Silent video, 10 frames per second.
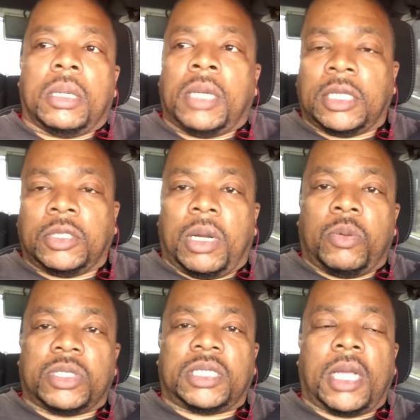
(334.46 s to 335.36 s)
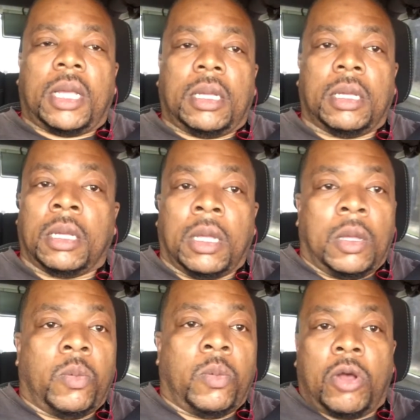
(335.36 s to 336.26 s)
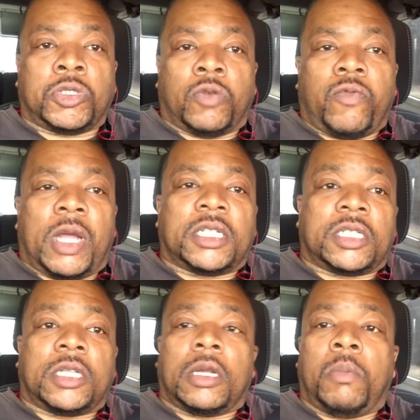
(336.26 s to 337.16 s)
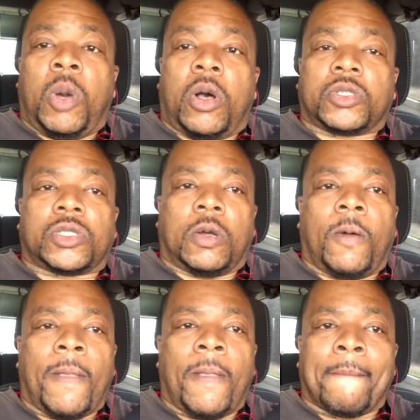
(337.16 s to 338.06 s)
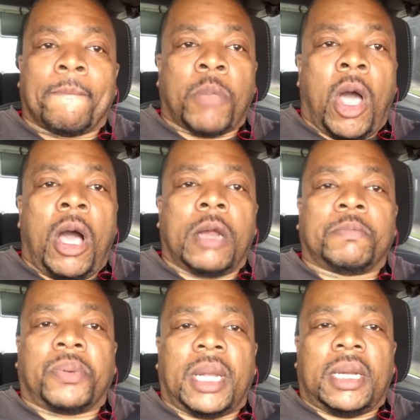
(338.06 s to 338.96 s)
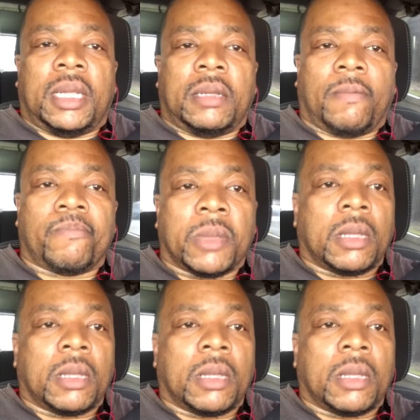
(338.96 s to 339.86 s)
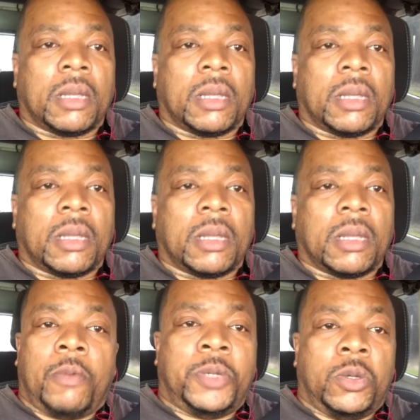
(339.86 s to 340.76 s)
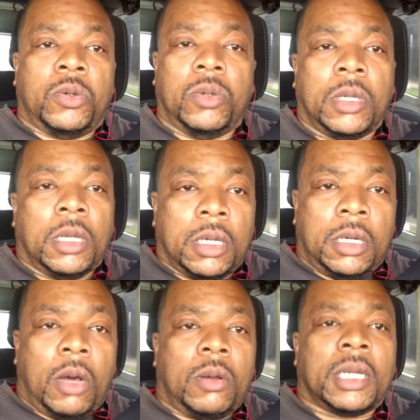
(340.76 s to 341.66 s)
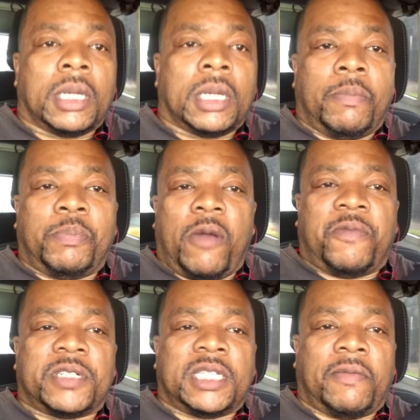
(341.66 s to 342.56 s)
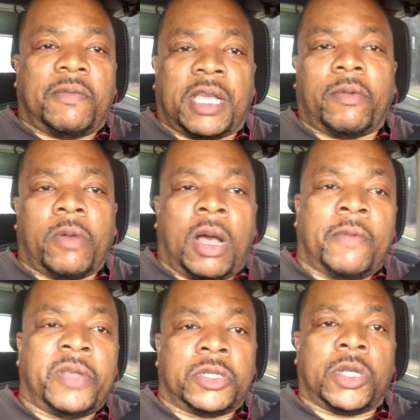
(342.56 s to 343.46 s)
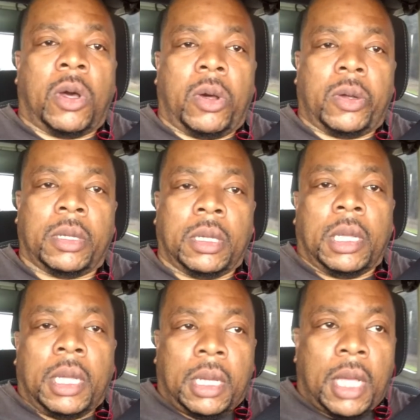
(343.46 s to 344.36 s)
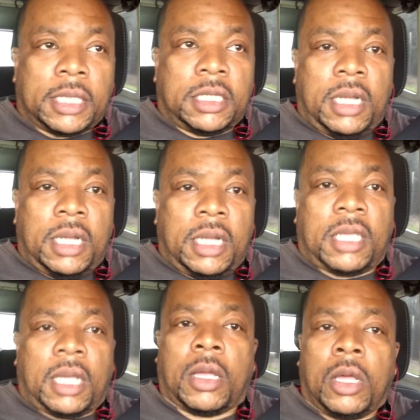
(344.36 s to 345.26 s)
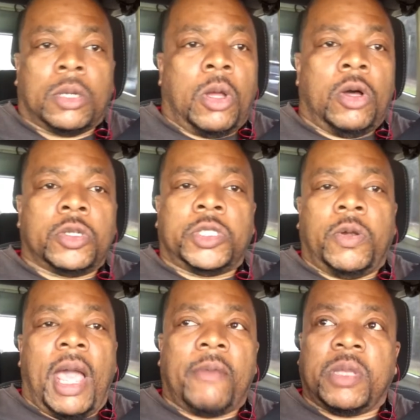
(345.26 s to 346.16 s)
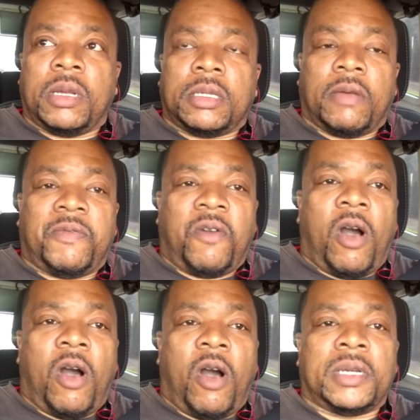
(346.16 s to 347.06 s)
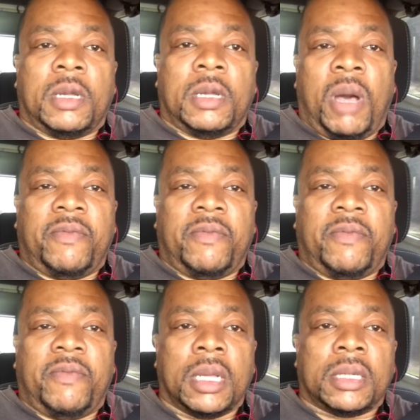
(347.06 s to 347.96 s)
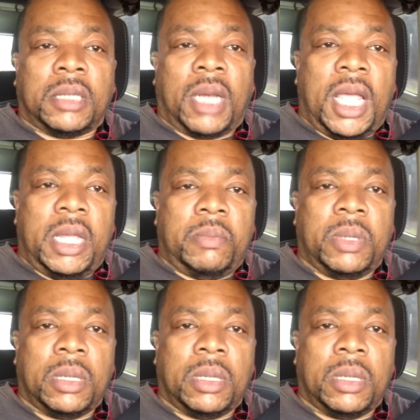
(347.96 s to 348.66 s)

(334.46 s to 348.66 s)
That's what it will say. We also register them also, non-breeding. We also help you, you know, get a birth certificate of your dog. That's another thing. As long as you have the, the father and the mother name,